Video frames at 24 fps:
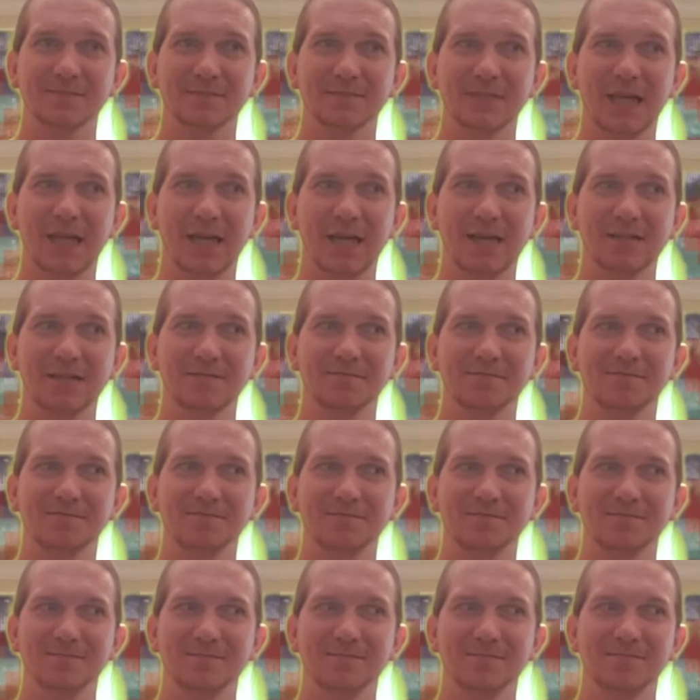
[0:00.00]
And
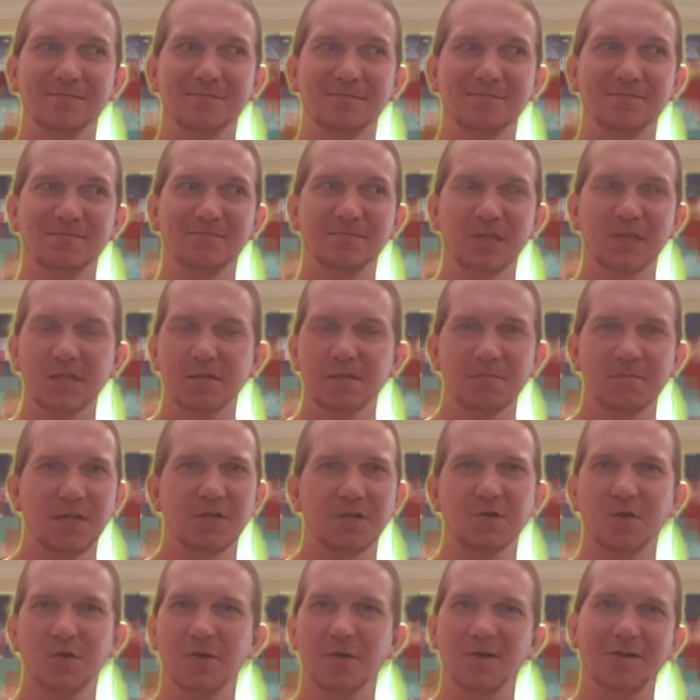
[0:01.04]
just in
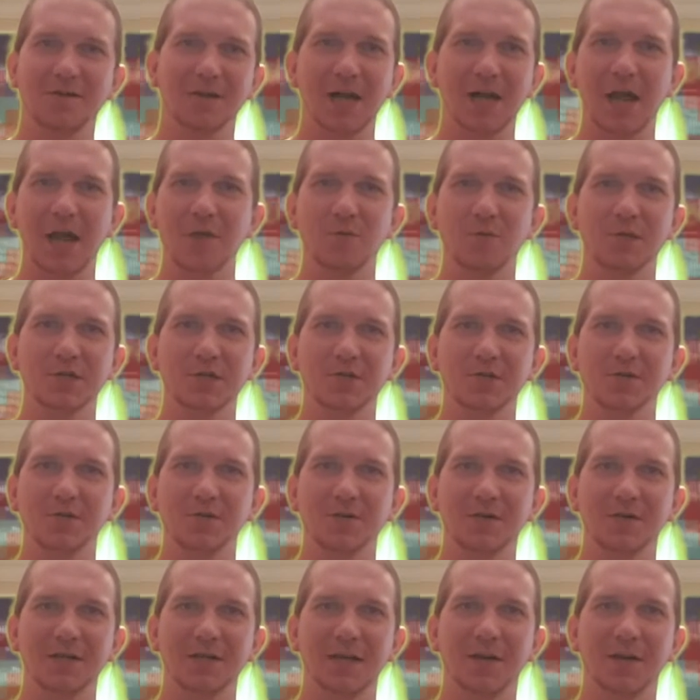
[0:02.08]
general, I wish you
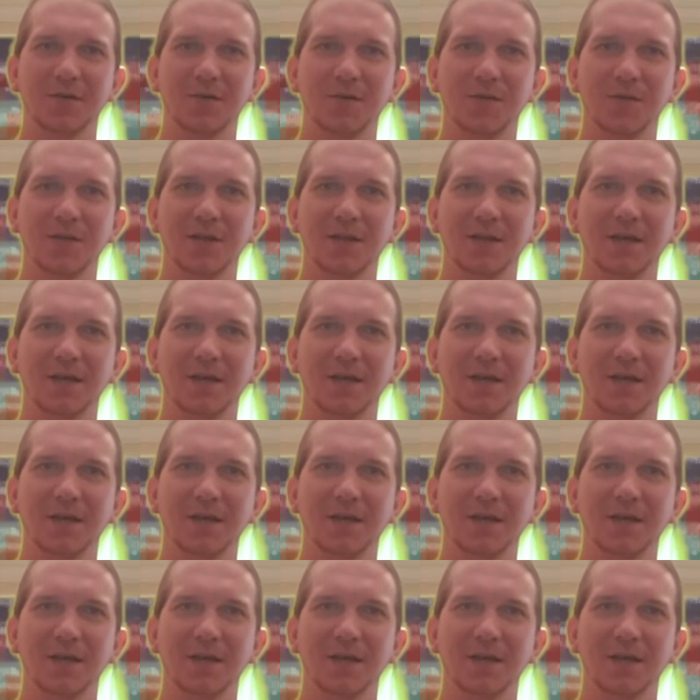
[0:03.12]
good health